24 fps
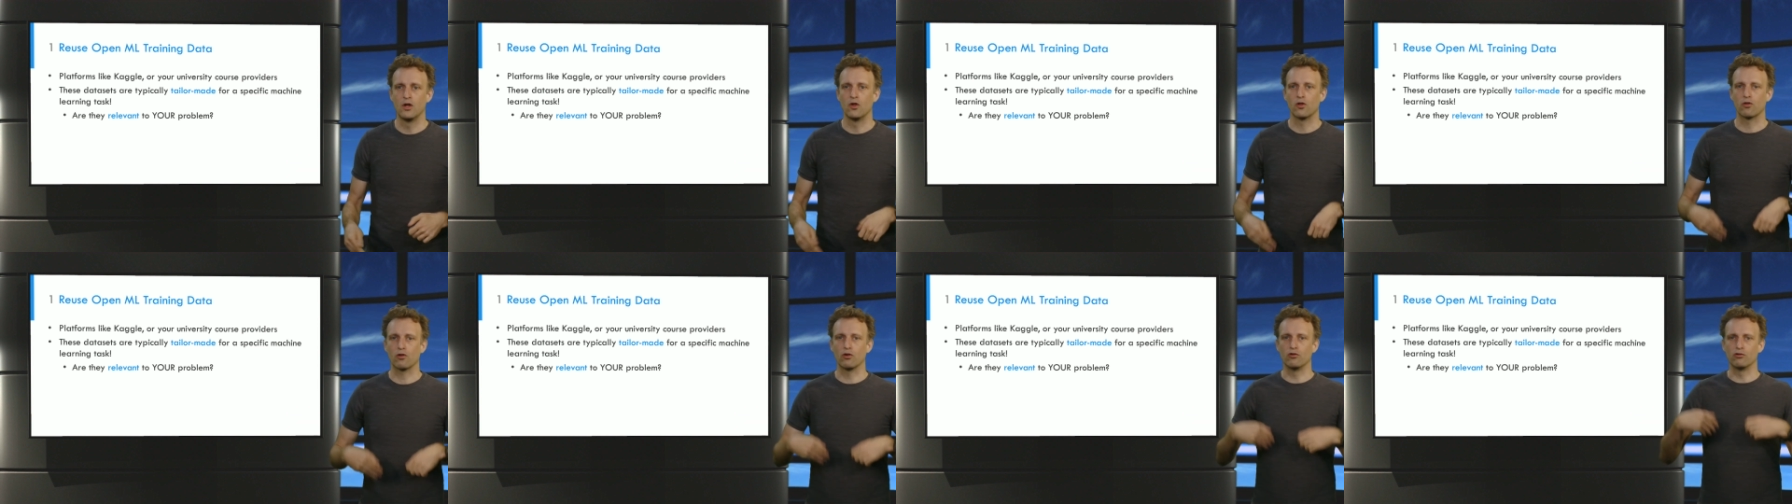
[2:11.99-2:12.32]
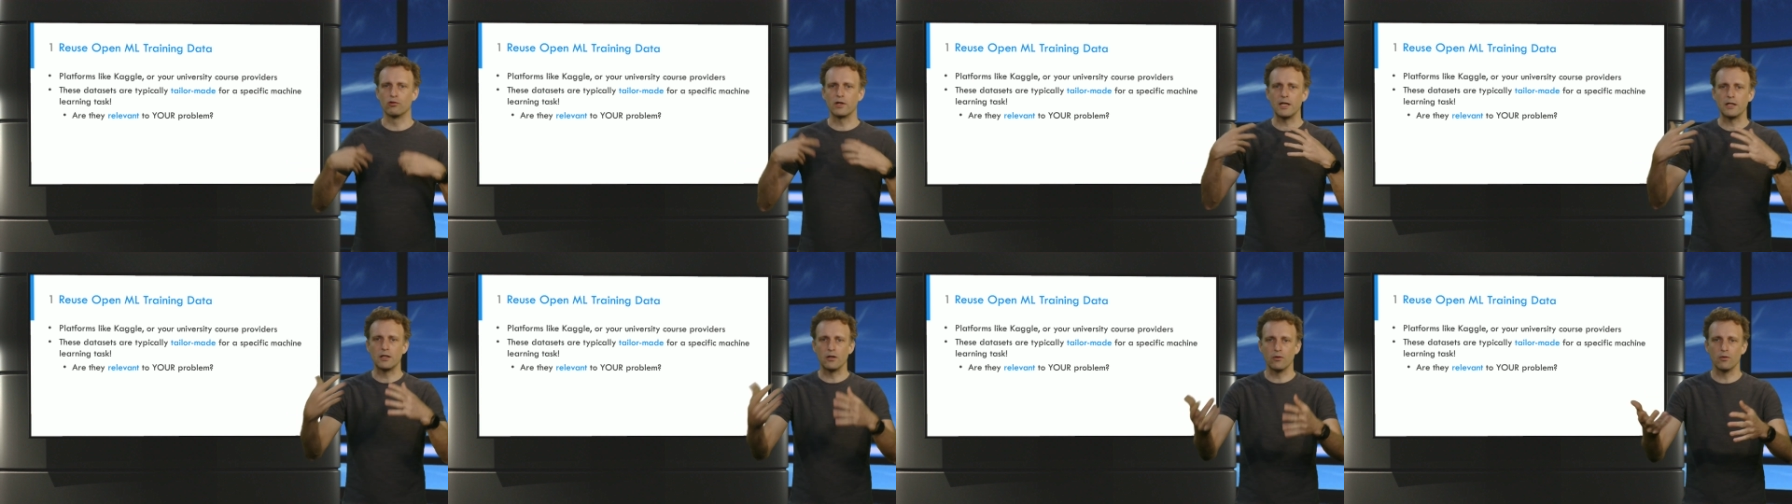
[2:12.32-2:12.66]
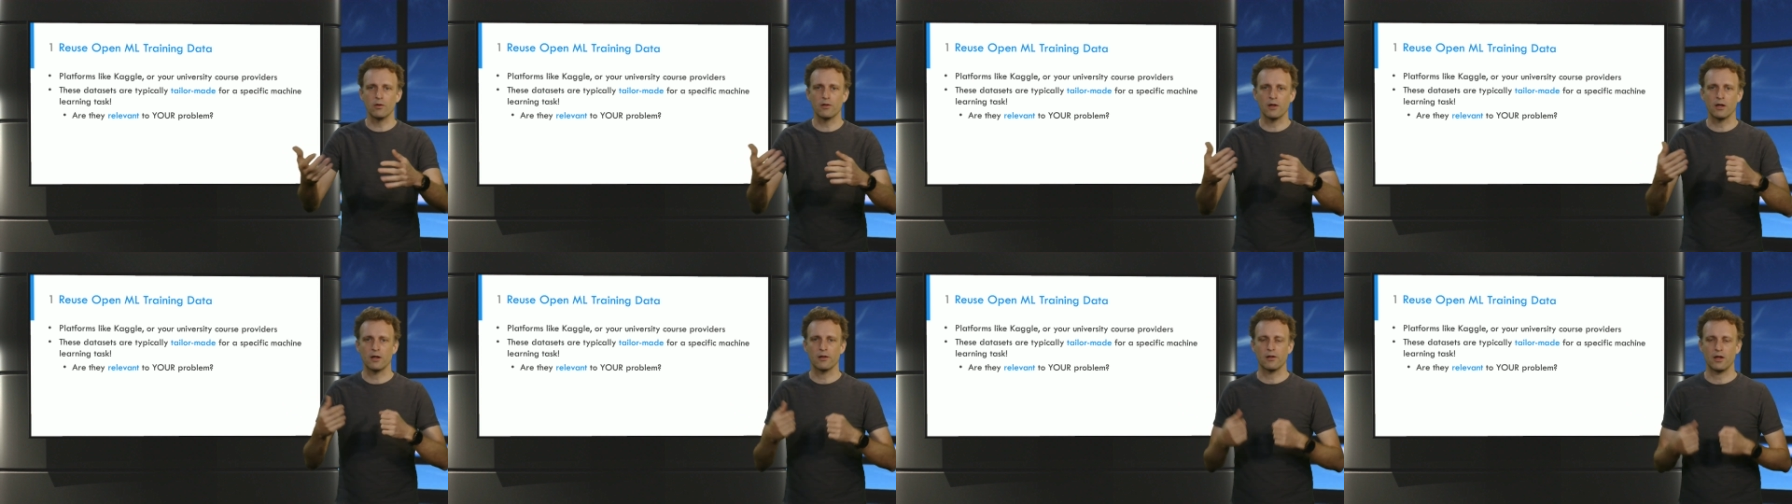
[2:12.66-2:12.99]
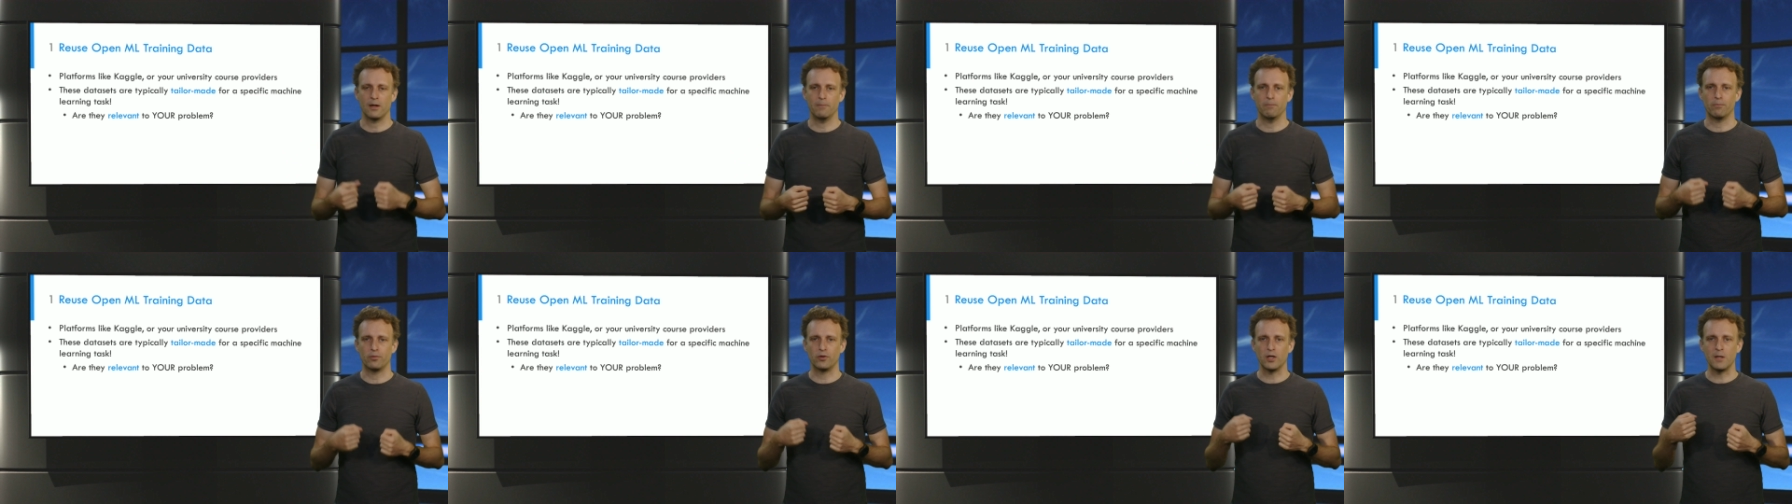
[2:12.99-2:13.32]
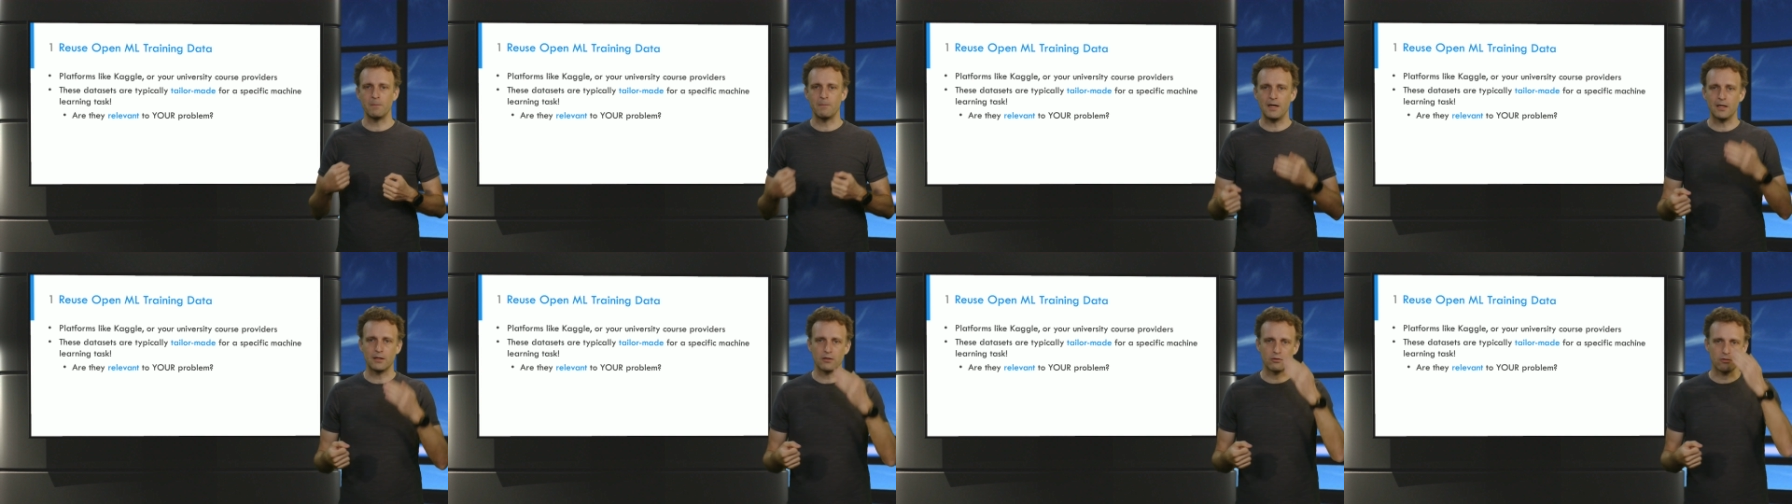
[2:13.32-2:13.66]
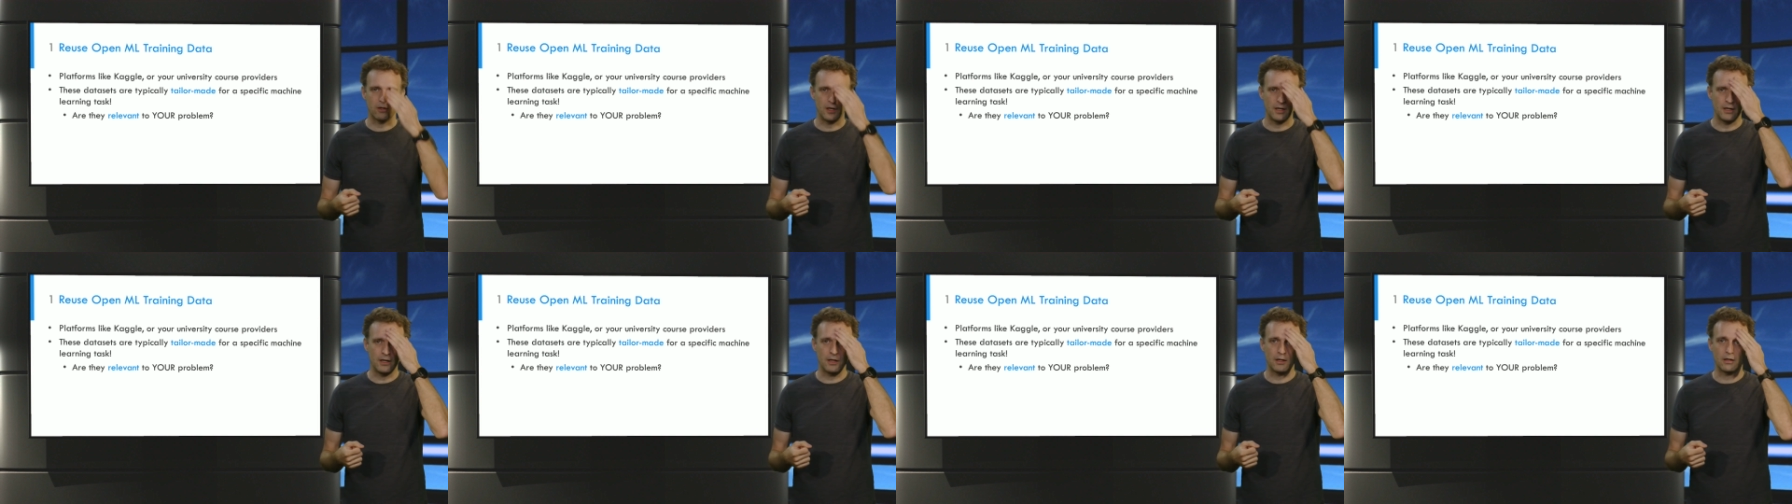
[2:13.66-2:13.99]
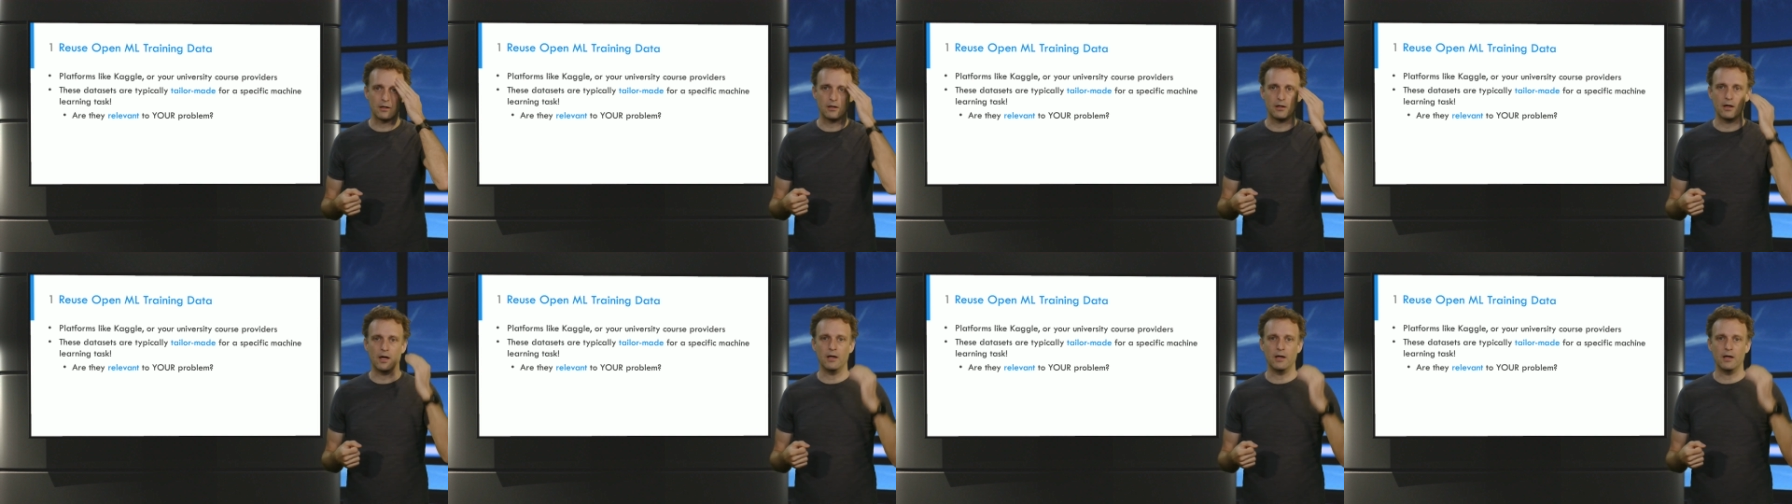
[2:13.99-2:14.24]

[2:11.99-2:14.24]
So reusing some pre-made training